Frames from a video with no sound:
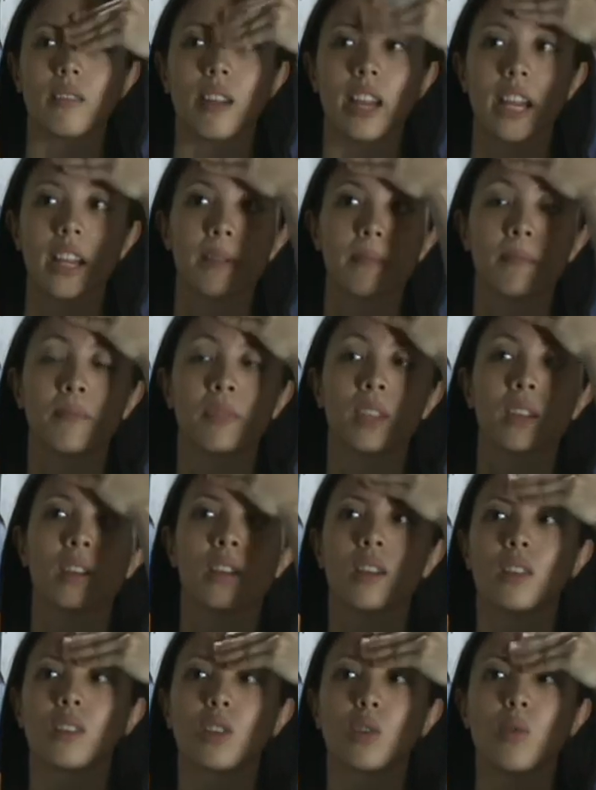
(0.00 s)
Right.
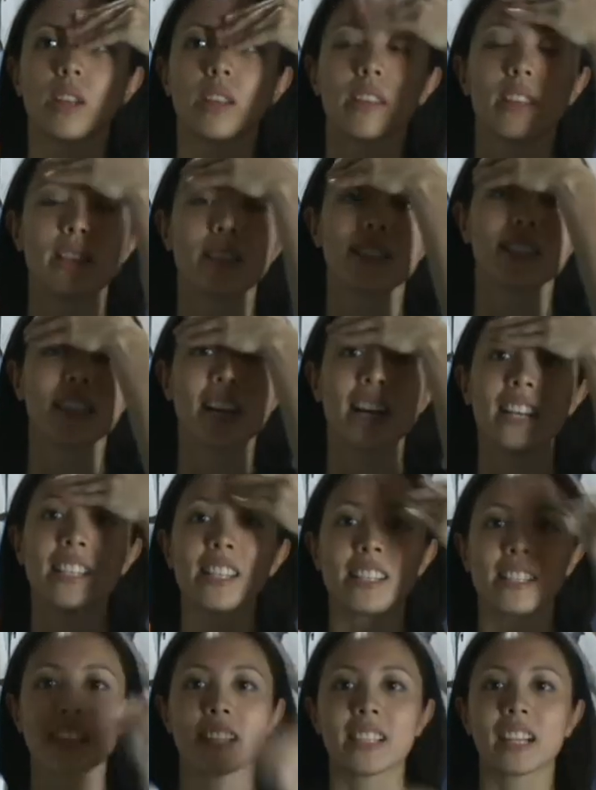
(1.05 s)
So what this does
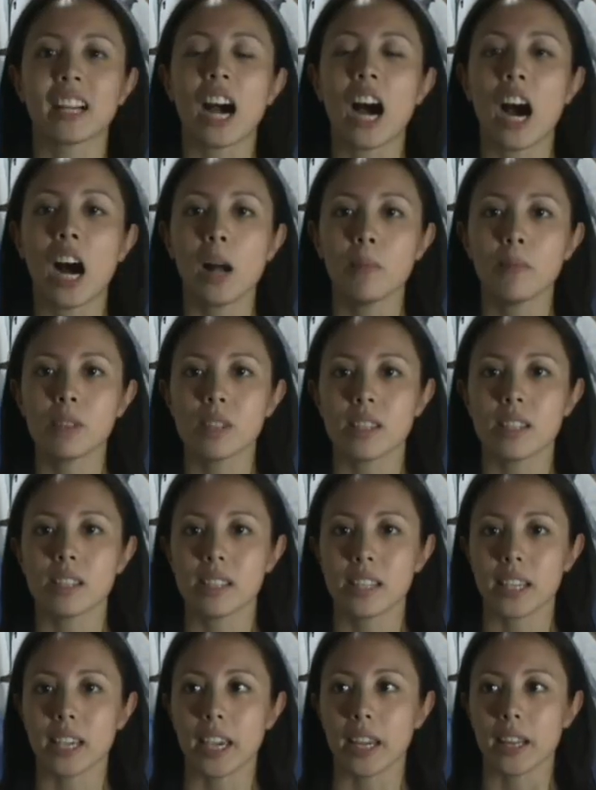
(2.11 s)
is it calms the
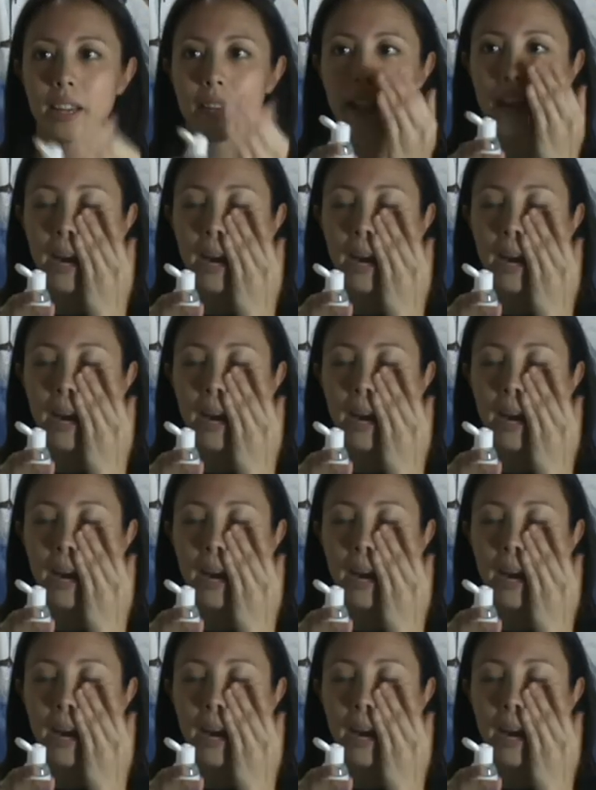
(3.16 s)
skin